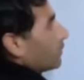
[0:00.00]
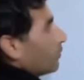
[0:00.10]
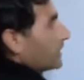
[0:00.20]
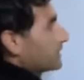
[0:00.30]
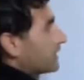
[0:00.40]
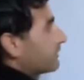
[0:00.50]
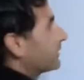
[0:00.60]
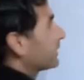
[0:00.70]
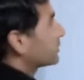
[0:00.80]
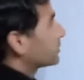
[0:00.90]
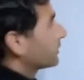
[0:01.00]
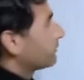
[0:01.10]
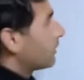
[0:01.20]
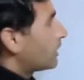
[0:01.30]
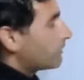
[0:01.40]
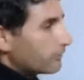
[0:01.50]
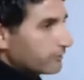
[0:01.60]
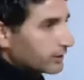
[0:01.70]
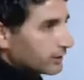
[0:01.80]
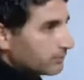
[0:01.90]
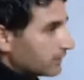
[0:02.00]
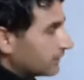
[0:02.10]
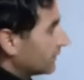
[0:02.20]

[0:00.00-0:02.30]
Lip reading: Voice refers to the form of verb